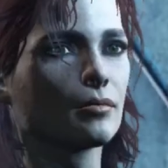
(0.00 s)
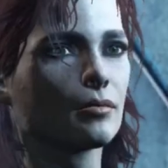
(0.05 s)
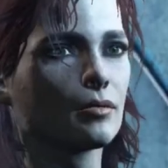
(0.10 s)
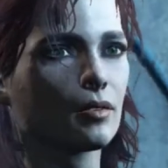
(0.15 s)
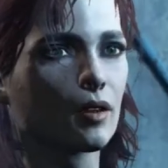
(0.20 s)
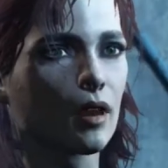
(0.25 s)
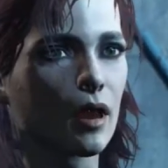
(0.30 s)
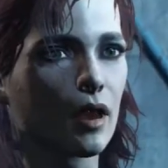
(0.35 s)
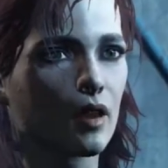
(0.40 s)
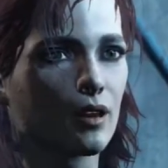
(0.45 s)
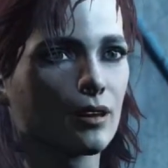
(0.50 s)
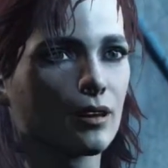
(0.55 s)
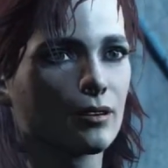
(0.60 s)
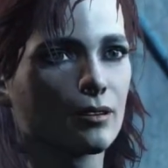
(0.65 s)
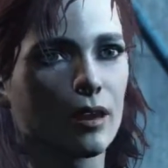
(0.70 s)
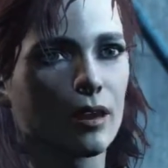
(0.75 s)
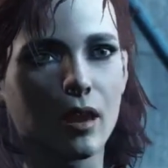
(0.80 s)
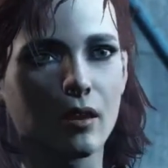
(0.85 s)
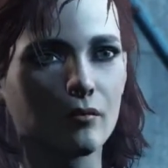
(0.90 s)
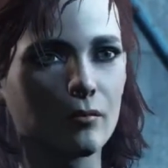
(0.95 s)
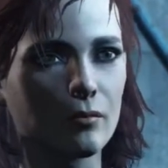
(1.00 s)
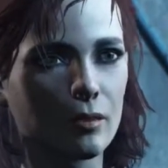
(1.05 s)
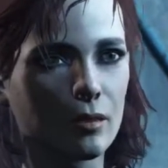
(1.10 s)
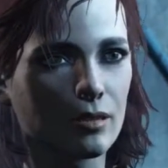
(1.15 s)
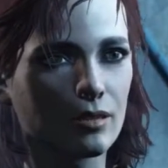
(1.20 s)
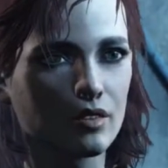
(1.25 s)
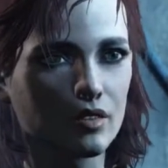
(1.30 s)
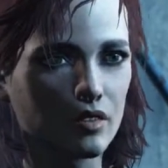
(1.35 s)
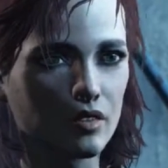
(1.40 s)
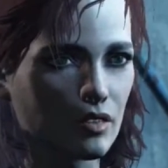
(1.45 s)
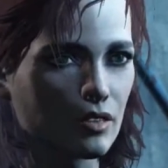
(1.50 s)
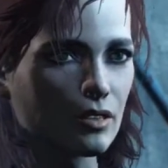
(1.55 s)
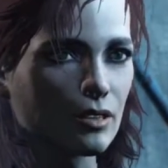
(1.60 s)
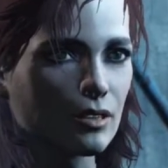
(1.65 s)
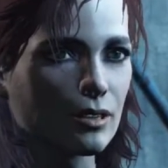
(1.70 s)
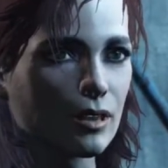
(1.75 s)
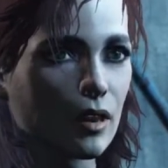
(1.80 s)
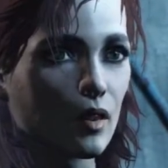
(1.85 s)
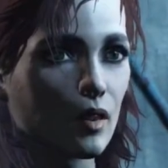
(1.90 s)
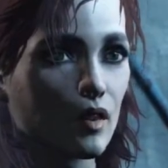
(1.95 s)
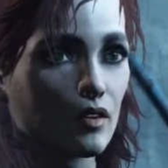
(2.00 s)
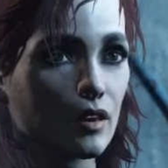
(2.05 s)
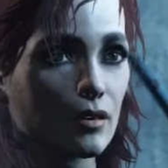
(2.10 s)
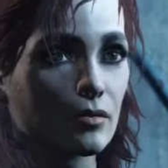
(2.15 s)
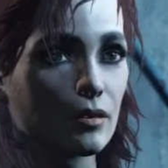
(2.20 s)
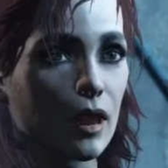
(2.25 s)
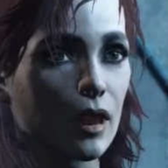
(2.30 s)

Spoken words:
You're a real son of a bitch. You know that,